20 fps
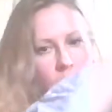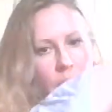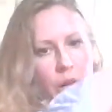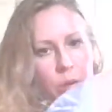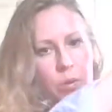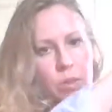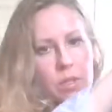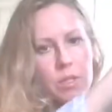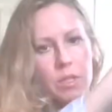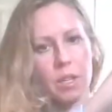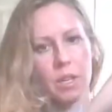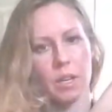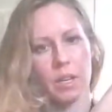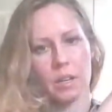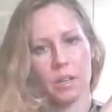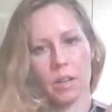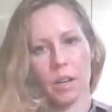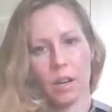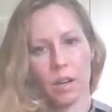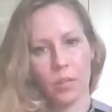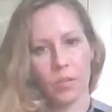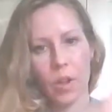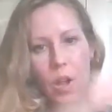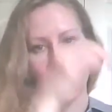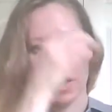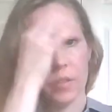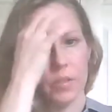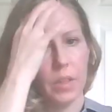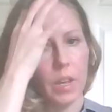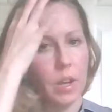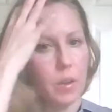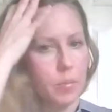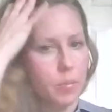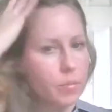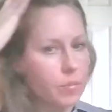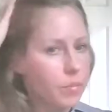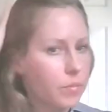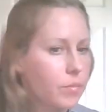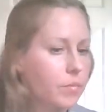I would say, out of all of them.